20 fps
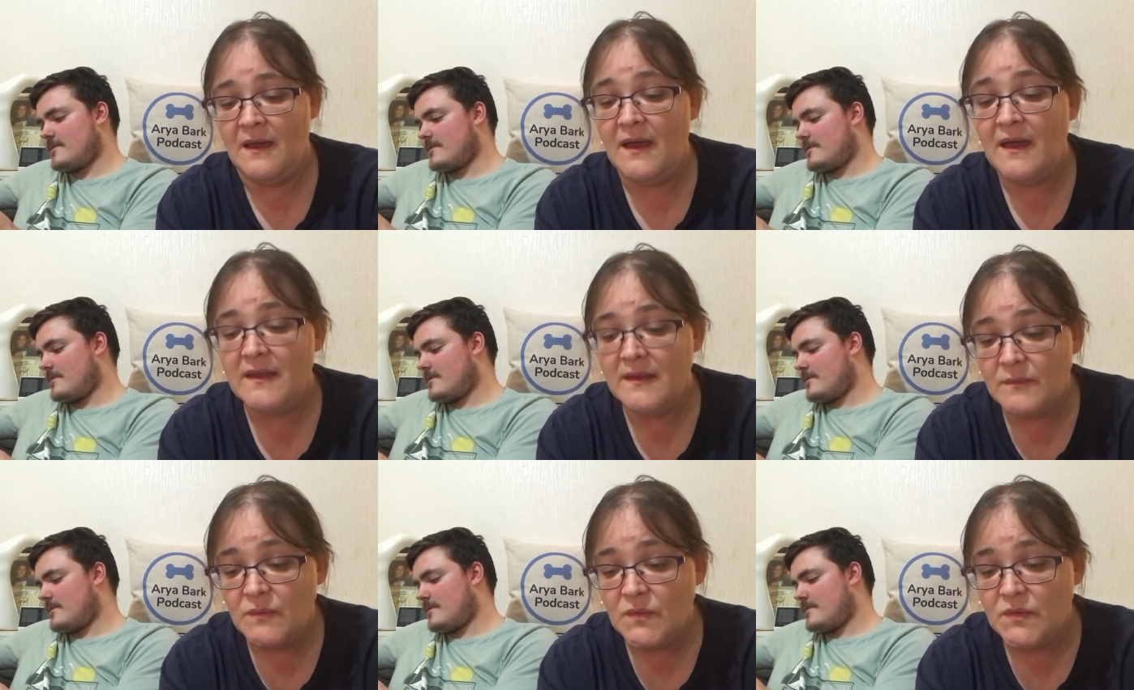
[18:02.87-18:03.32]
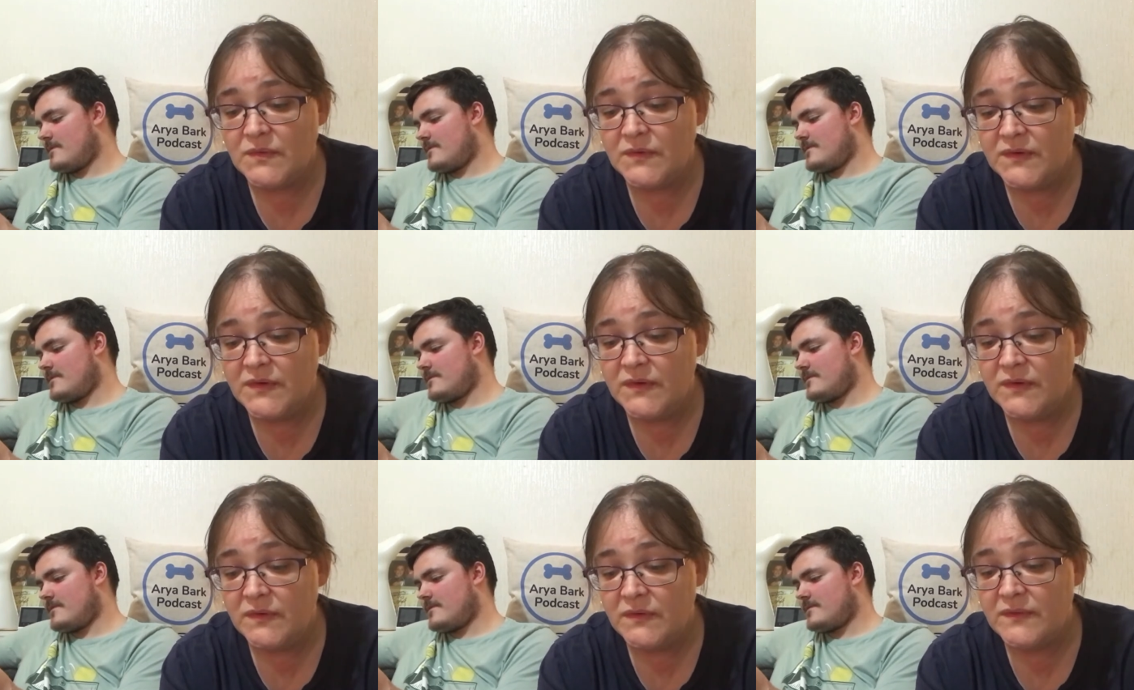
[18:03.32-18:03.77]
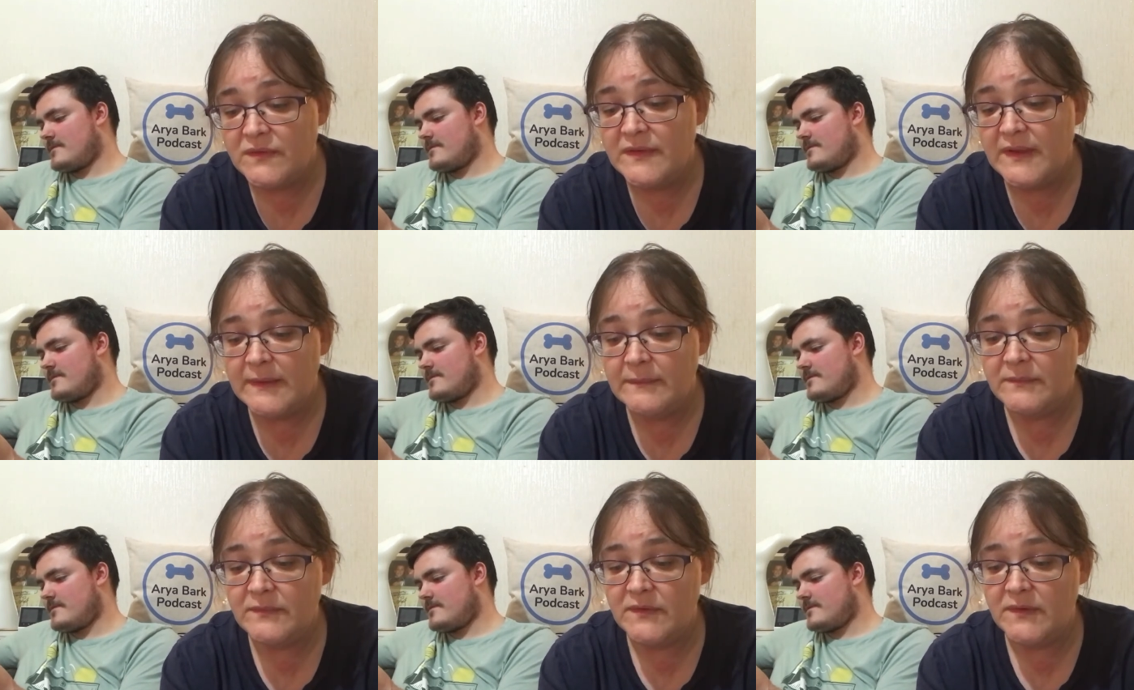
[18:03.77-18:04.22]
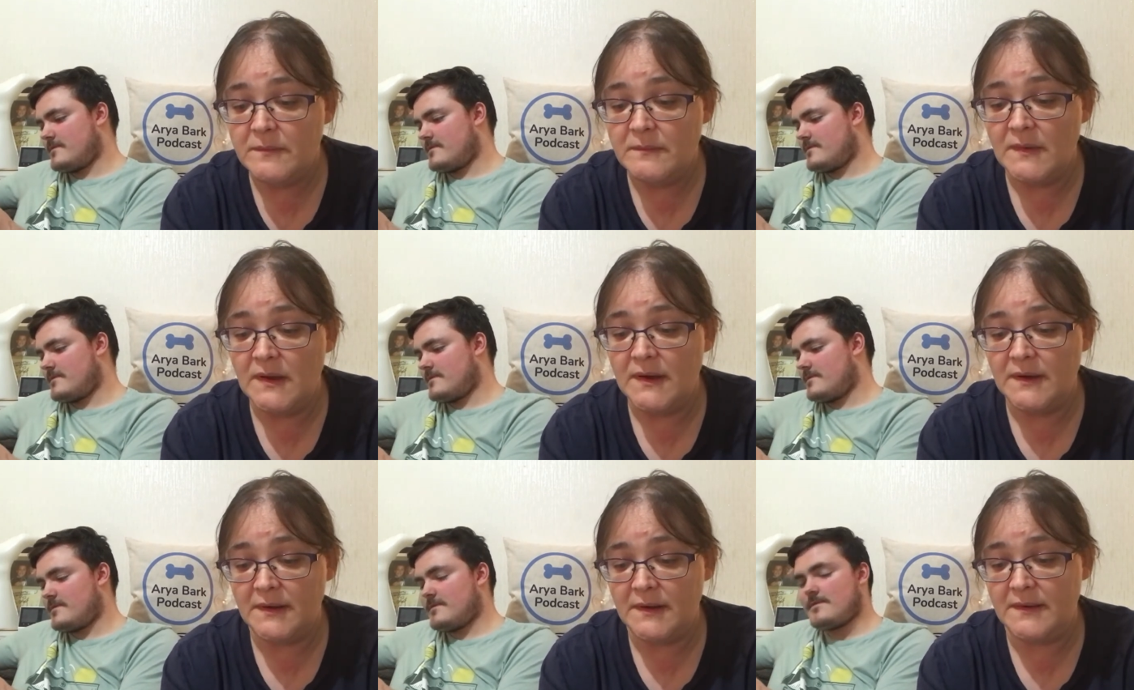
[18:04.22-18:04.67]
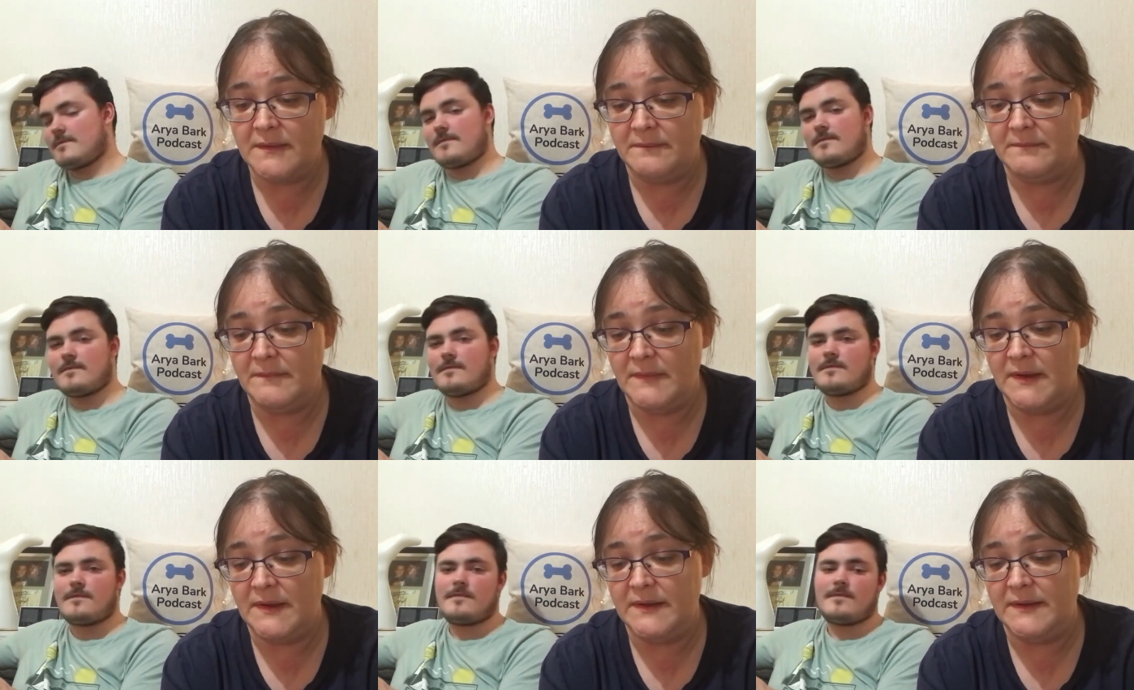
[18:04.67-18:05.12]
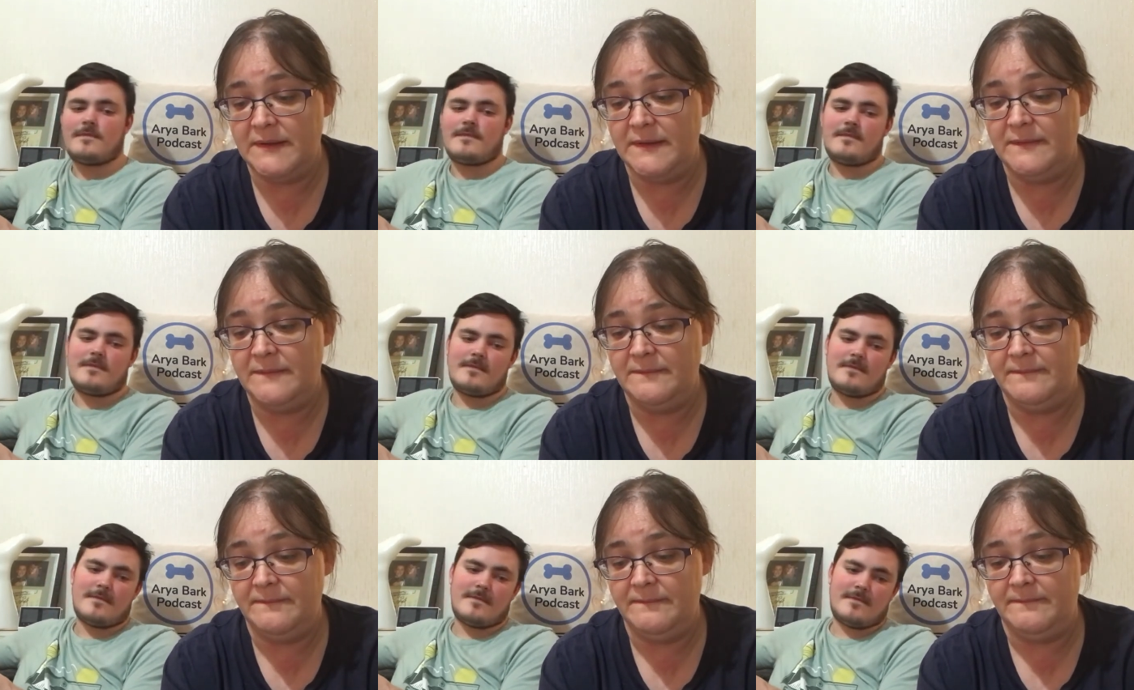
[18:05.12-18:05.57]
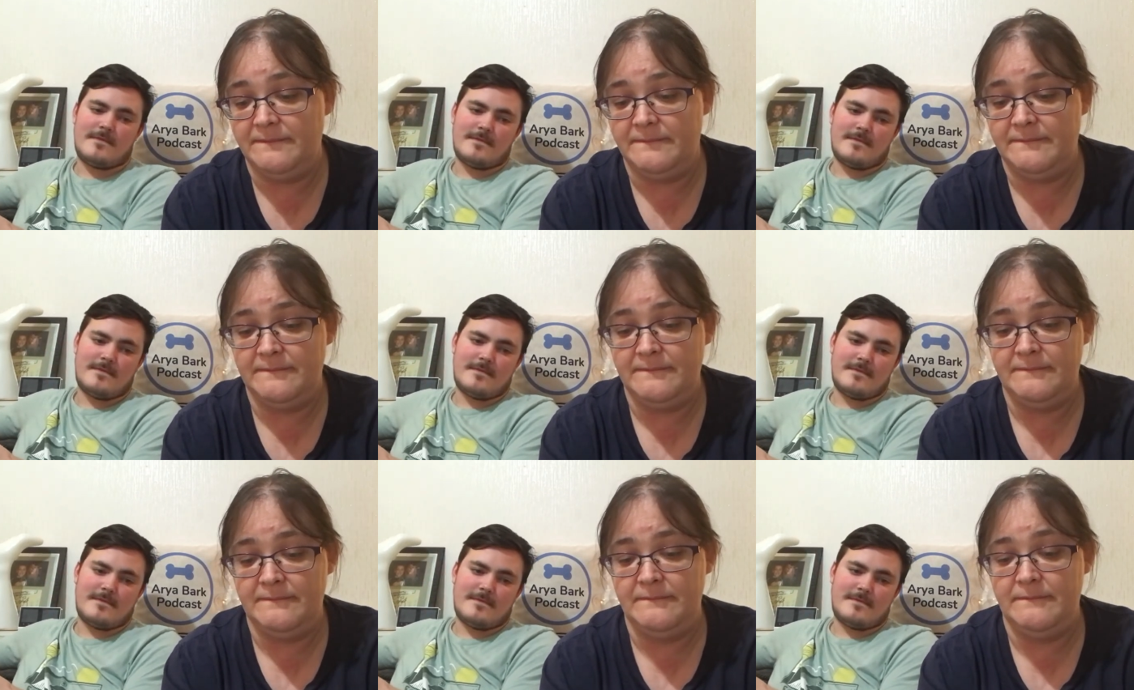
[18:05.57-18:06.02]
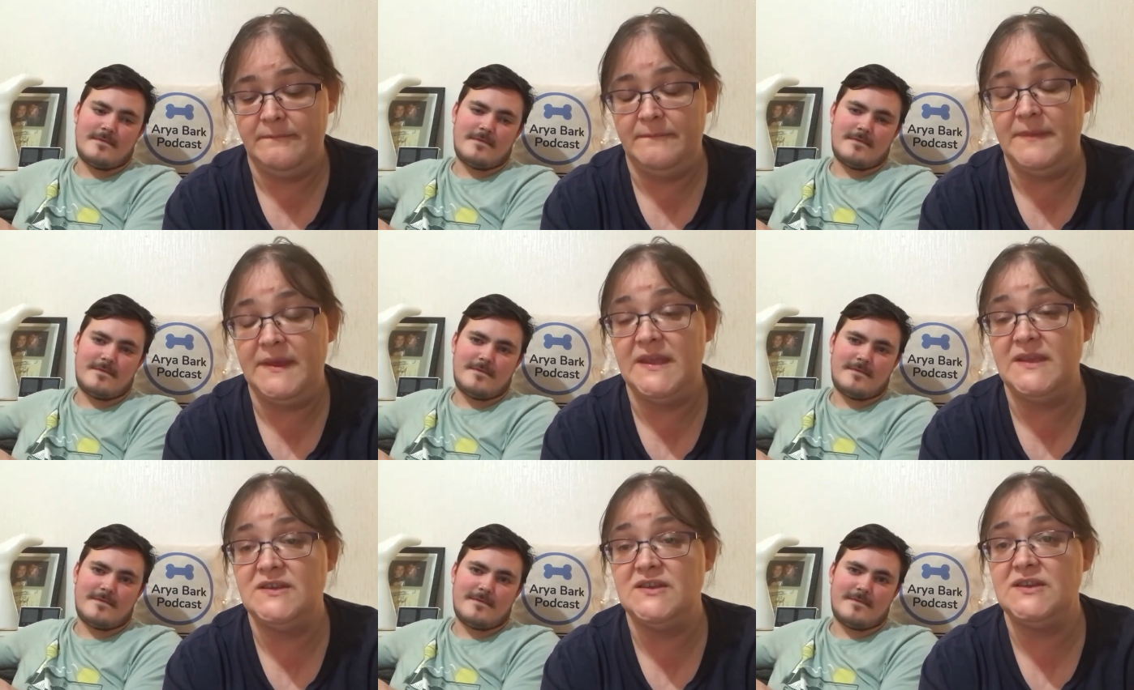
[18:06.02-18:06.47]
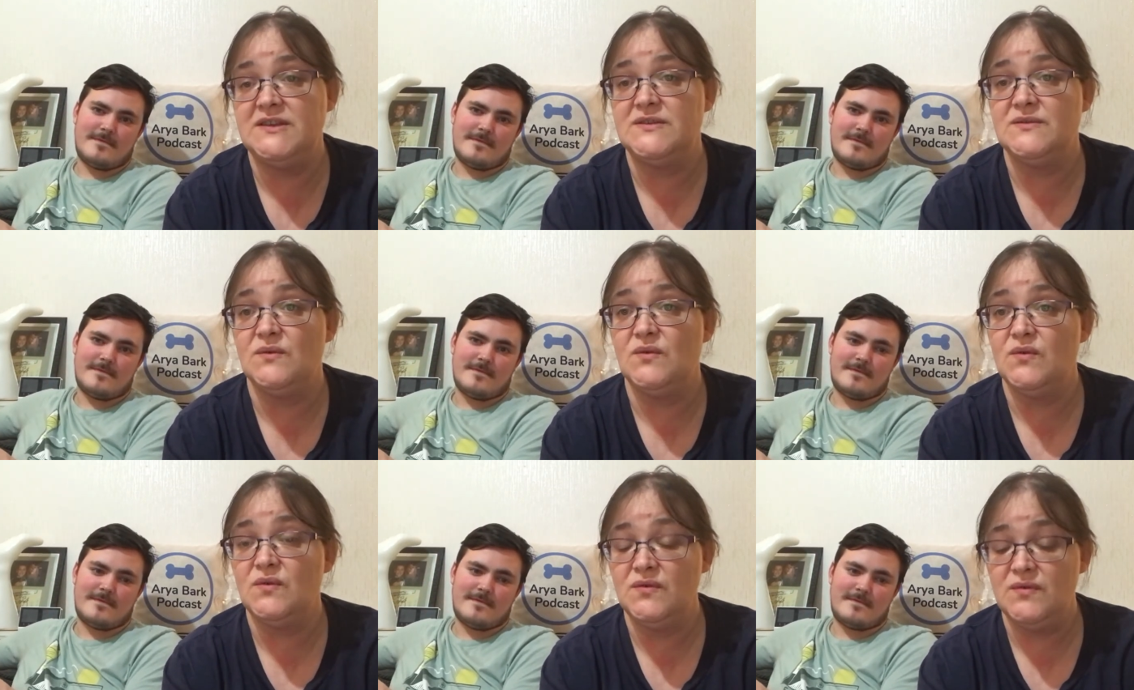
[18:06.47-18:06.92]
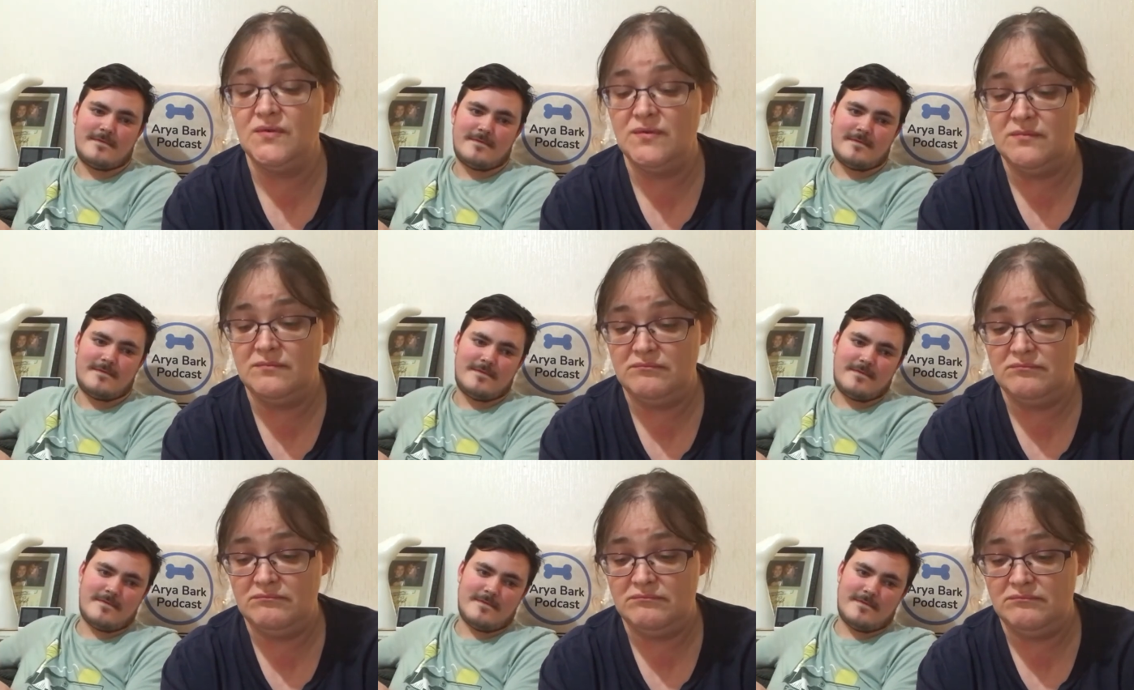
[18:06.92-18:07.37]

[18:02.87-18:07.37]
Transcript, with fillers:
Speaker 1: I am going to use them to mark my pages on